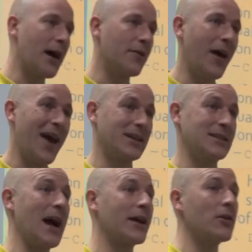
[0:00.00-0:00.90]
have
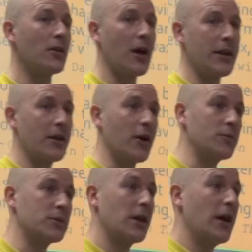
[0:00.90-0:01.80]
hexagonal
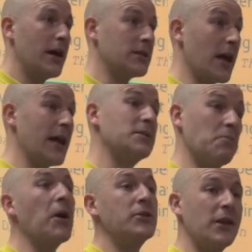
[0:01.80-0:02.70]
honeycombs is that it's
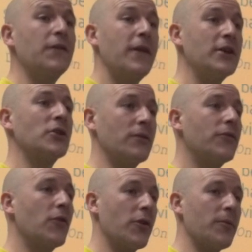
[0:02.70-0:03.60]
most efficient
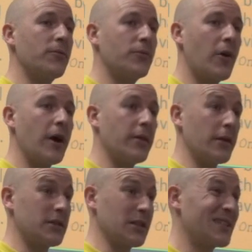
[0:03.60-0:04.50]
for them, right? They'll
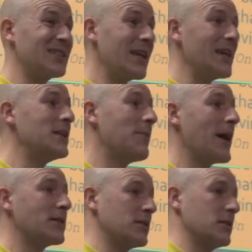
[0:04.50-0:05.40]
succeed
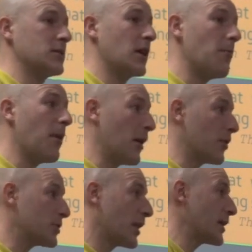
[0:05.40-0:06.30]
better. So it's kind of
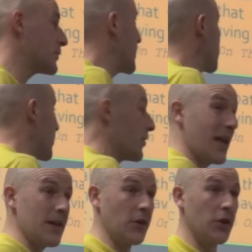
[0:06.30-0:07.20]
biological explanation or
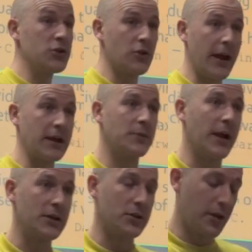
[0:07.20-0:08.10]
an evolutionary
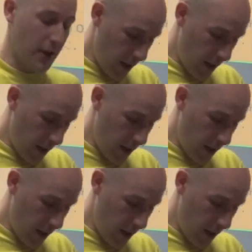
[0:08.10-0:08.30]
explanation.